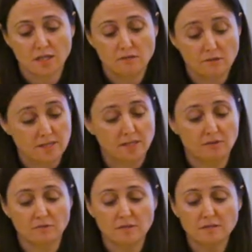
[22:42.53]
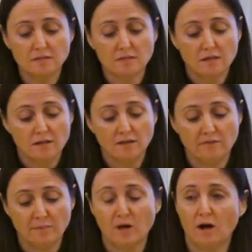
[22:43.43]
Do I take the risk? And
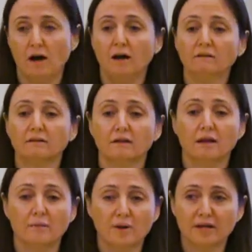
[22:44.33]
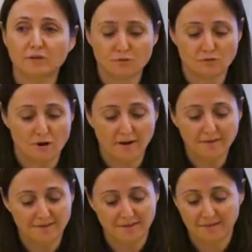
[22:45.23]
if I'm caught, am I
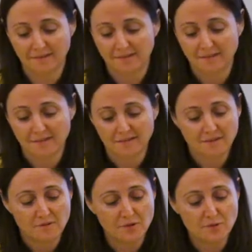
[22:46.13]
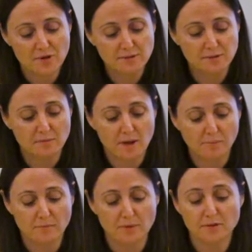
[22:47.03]
contrite? When the rest of the
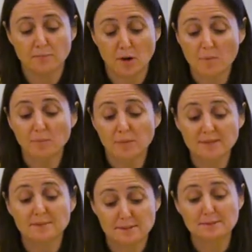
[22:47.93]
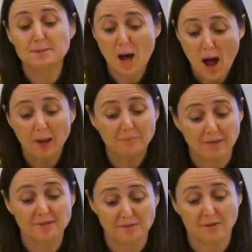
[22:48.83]
mountain burns, but our place does not
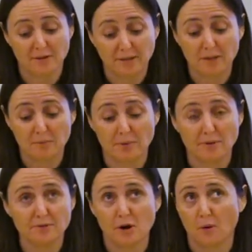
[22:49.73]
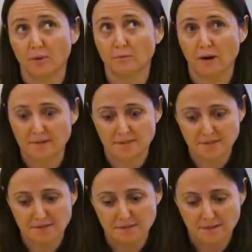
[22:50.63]
because of our illegal burns, are we
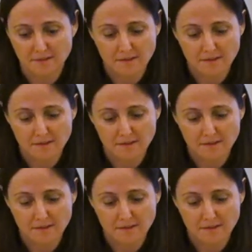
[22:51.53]
righteous?